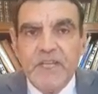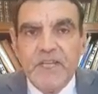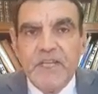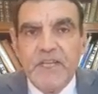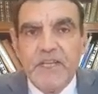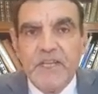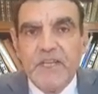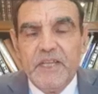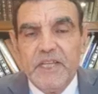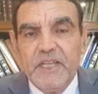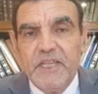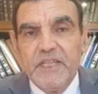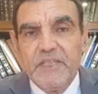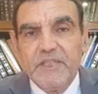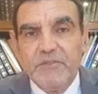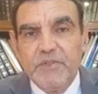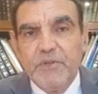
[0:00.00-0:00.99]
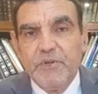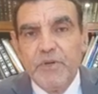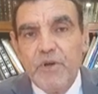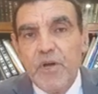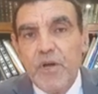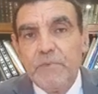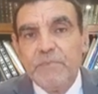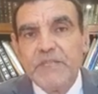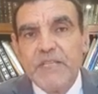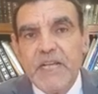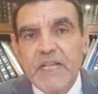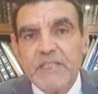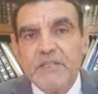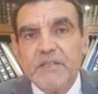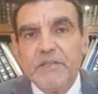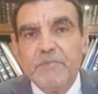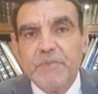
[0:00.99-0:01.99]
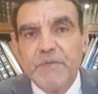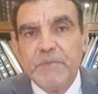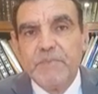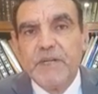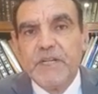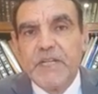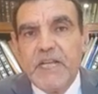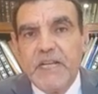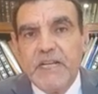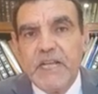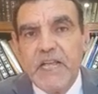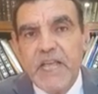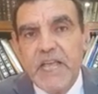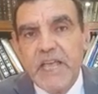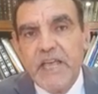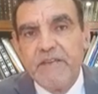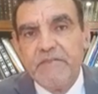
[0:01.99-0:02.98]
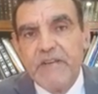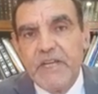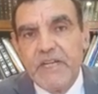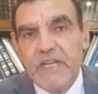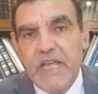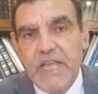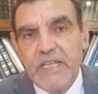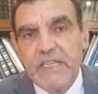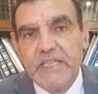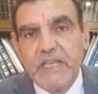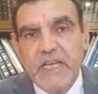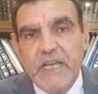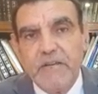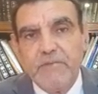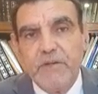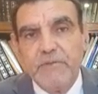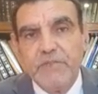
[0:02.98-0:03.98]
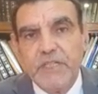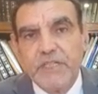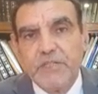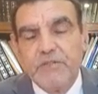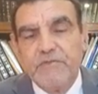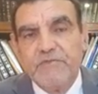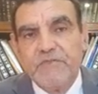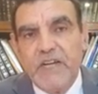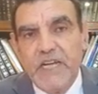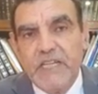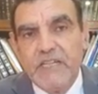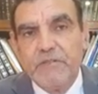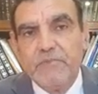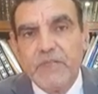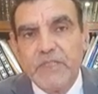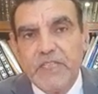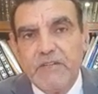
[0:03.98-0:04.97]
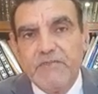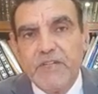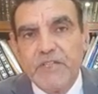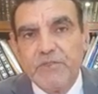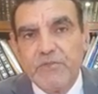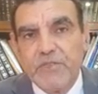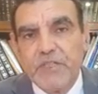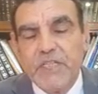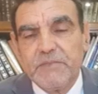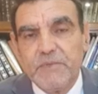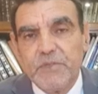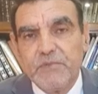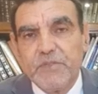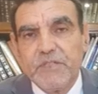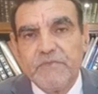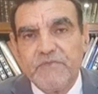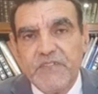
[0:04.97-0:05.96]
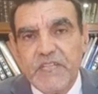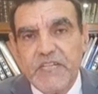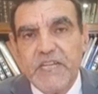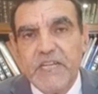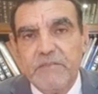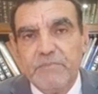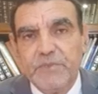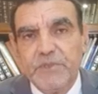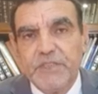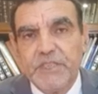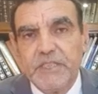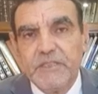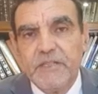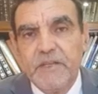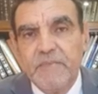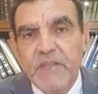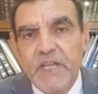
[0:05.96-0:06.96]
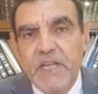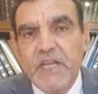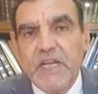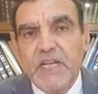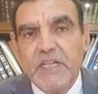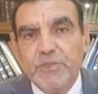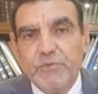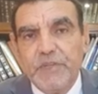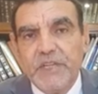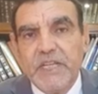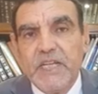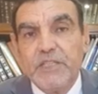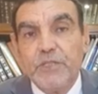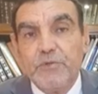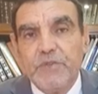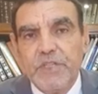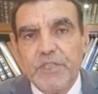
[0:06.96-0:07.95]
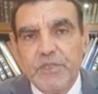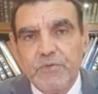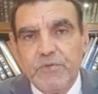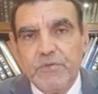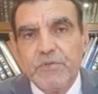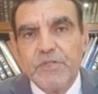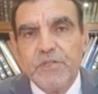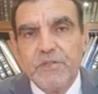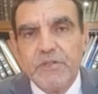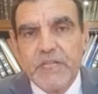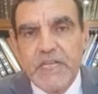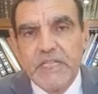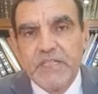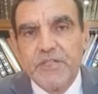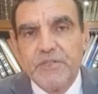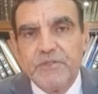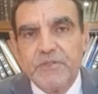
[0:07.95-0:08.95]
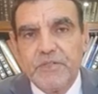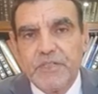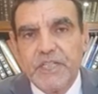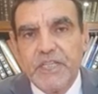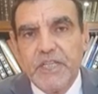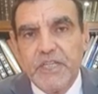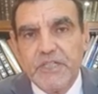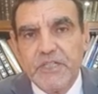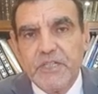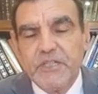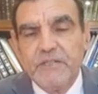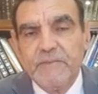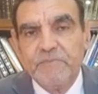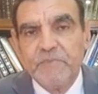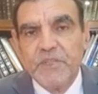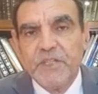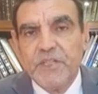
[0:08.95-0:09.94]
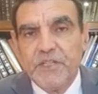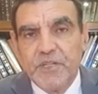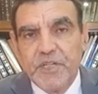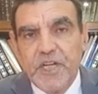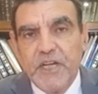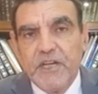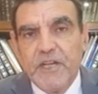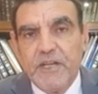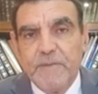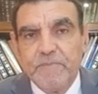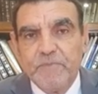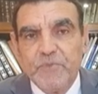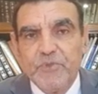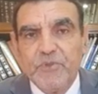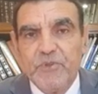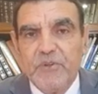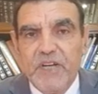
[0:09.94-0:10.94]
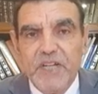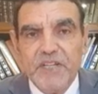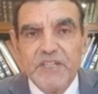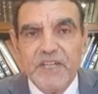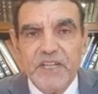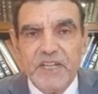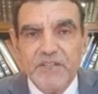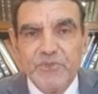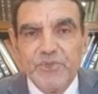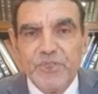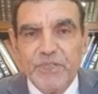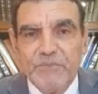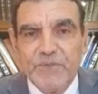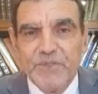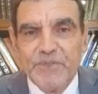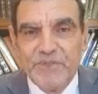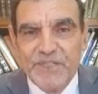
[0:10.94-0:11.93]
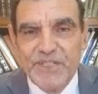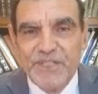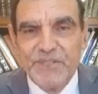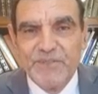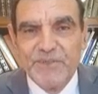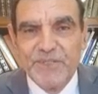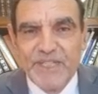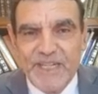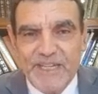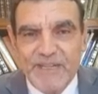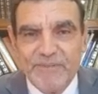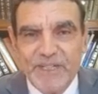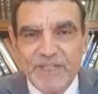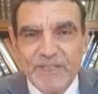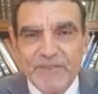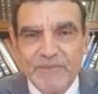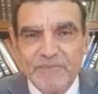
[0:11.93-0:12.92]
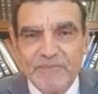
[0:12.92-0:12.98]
So we hope that people can have an idea about these environmental factors that because very important, and we can reduce the cancer cases inshallah. So until another episode, see you. Assalamu alaikum.